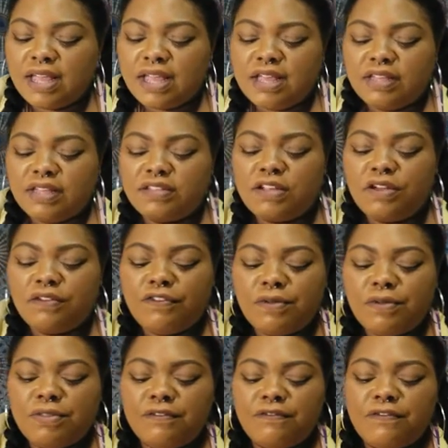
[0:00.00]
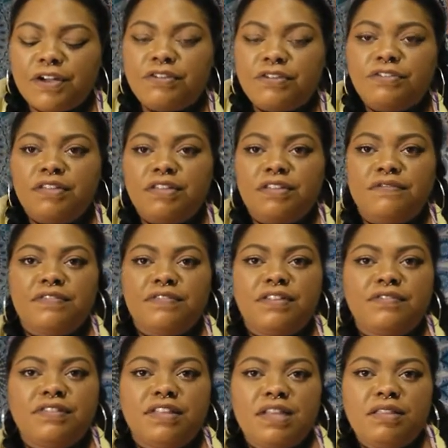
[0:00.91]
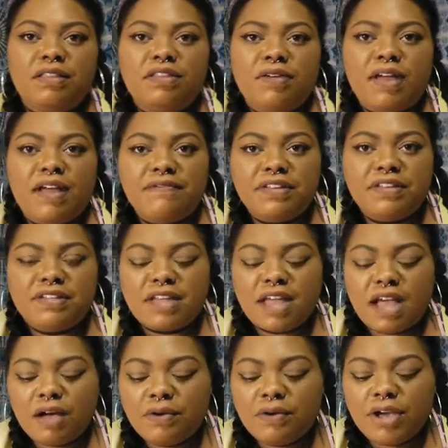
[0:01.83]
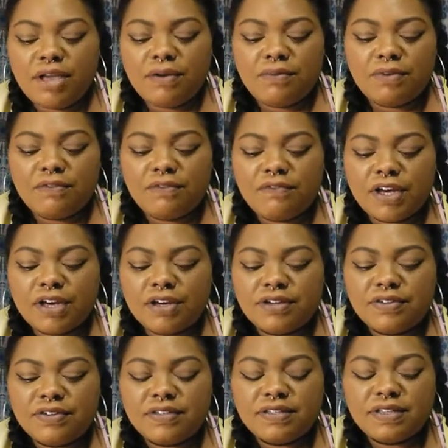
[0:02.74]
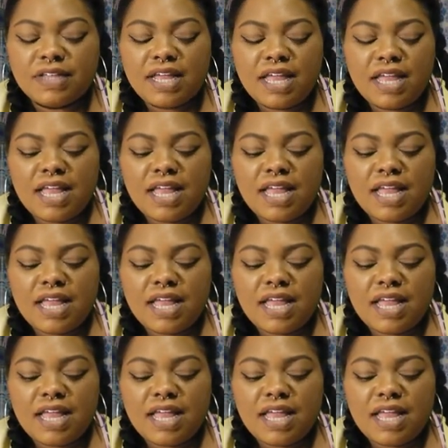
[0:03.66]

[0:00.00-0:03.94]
So from the 1st to the 15th, you have the tower in reverse.